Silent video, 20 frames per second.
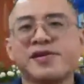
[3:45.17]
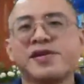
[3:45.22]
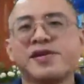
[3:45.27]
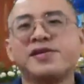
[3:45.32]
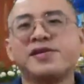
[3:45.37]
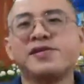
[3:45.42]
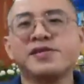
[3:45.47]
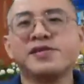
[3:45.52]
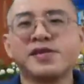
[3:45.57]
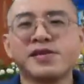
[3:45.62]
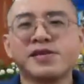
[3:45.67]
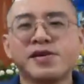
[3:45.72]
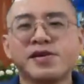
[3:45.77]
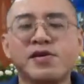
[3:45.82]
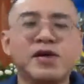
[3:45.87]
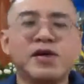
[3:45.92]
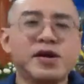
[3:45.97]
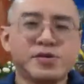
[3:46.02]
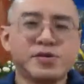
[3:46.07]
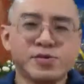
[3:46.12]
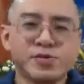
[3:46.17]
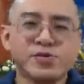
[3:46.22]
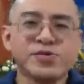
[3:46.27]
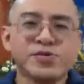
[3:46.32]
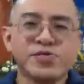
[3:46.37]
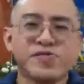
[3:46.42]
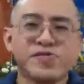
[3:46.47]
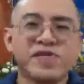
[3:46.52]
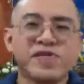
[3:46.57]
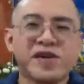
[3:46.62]
Or I
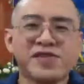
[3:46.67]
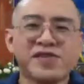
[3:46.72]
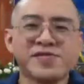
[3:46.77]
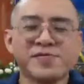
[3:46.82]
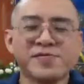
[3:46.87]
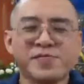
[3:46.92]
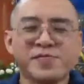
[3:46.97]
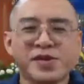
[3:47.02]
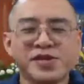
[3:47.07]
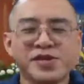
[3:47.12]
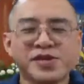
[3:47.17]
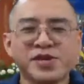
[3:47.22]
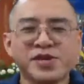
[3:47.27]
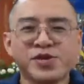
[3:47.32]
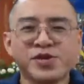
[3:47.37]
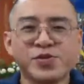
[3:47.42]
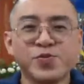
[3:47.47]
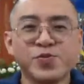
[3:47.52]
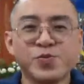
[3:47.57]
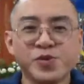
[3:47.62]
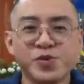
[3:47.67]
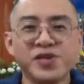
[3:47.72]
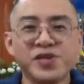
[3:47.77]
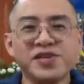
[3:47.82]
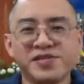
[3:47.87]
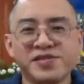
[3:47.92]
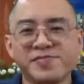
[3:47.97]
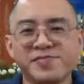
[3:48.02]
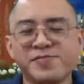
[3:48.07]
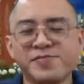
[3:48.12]
used to find meditation
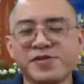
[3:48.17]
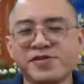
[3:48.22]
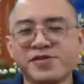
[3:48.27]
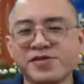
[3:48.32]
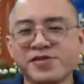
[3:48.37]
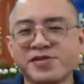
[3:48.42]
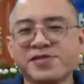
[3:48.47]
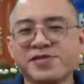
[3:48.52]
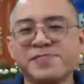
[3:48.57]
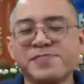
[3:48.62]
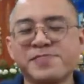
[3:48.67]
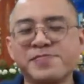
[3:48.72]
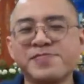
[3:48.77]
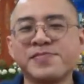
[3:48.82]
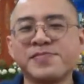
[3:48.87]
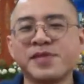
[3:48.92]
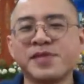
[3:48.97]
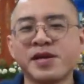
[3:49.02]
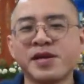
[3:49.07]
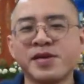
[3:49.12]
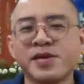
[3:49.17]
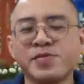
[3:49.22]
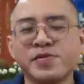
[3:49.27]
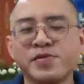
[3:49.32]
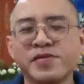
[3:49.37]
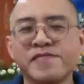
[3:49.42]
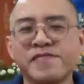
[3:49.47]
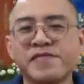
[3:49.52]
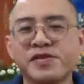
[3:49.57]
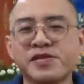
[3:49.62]
weird, because
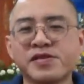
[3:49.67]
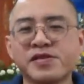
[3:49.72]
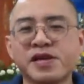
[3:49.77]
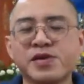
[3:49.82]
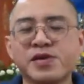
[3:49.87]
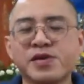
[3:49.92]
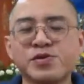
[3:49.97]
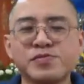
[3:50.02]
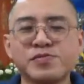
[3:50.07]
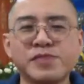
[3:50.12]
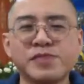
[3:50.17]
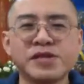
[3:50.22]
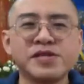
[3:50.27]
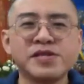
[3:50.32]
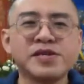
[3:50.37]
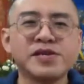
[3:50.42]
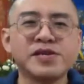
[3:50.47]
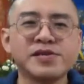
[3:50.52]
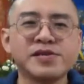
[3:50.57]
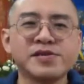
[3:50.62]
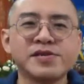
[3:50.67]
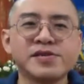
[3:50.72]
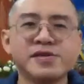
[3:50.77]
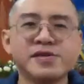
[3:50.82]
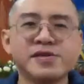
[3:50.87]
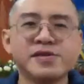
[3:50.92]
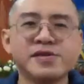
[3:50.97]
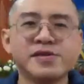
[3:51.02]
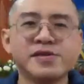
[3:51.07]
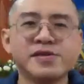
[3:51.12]
when I first start to meditate,
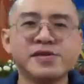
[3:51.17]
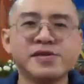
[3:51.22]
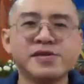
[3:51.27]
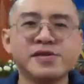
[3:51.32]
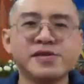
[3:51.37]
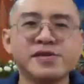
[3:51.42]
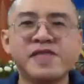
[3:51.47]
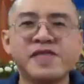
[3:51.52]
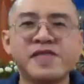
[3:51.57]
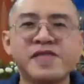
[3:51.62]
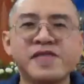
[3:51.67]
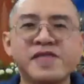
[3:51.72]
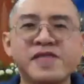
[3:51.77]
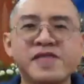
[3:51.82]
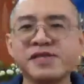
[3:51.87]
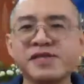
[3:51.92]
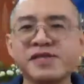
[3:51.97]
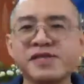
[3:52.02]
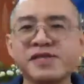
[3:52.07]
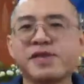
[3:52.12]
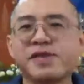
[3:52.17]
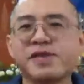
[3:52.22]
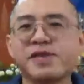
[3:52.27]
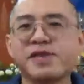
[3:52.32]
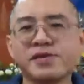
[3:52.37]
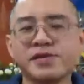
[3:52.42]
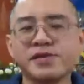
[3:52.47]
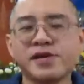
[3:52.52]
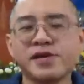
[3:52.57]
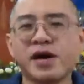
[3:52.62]
I'm fascinated
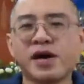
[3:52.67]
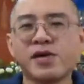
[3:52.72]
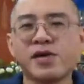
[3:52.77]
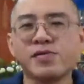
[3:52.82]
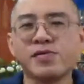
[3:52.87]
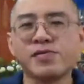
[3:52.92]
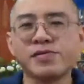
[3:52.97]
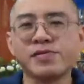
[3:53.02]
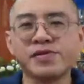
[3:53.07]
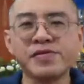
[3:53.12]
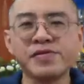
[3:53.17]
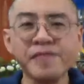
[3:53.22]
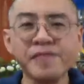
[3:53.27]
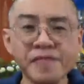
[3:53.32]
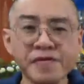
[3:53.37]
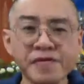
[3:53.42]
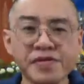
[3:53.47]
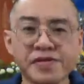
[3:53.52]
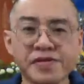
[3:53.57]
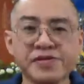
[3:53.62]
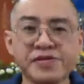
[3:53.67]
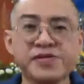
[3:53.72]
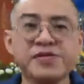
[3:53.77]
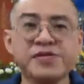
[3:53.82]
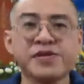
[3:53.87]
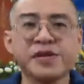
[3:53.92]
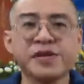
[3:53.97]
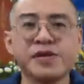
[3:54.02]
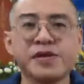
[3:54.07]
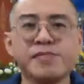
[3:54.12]
by how
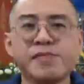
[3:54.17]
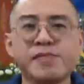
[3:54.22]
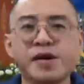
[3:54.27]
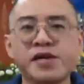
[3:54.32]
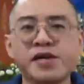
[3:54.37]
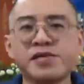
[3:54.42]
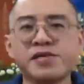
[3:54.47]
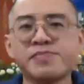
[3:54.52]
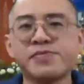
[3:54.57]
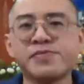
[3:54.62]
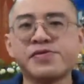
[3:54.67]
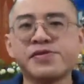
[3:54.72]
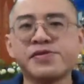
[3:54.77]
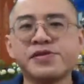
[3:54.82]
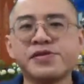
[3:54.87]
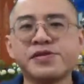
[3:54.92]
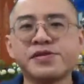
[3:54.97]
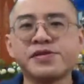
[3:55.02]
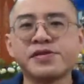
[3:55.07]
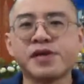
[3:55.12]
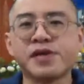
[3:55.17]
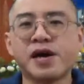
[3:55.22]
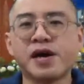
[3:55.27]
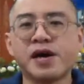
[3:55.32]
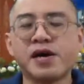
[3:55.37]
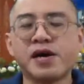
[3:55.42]
different my experiences